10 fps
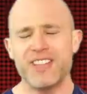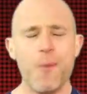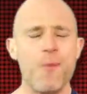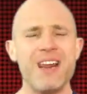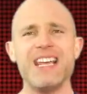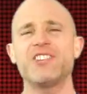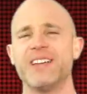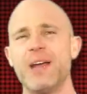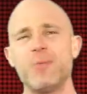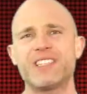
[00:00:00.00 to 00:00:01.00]
some
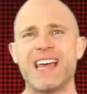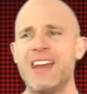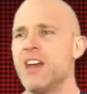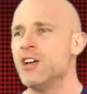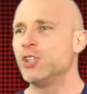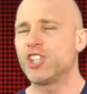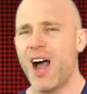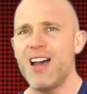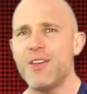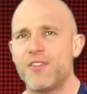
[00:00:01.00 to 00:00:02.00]
reason, it was then
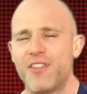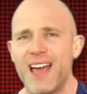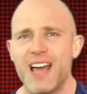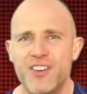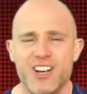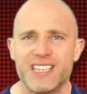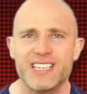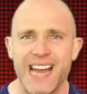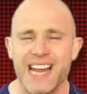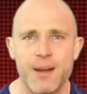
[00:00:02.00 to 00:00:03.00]
Charlotte Flair
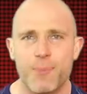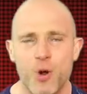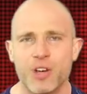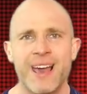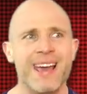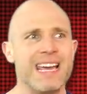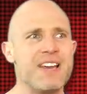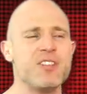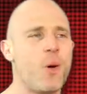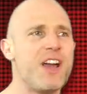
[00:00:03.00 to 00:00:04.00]
versus Dana Brooke,
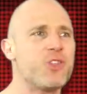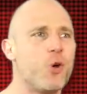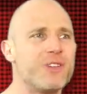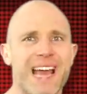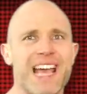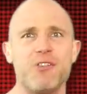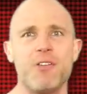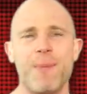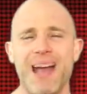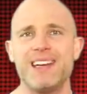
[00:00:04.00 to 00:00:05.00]
even though I thought Dana
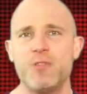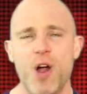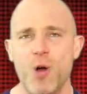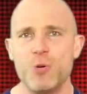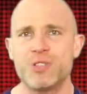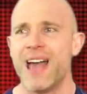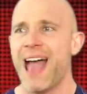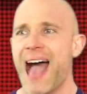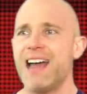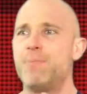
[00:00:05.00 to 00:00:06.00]
and Mandy Rose
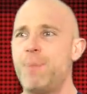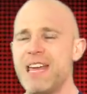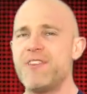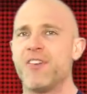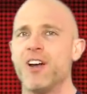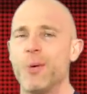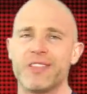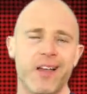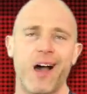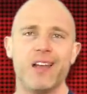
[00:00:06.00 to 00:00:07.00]
had beef
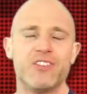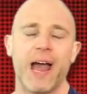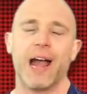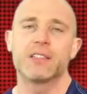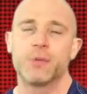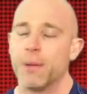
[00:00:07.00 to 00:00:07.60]
with Nia Jax.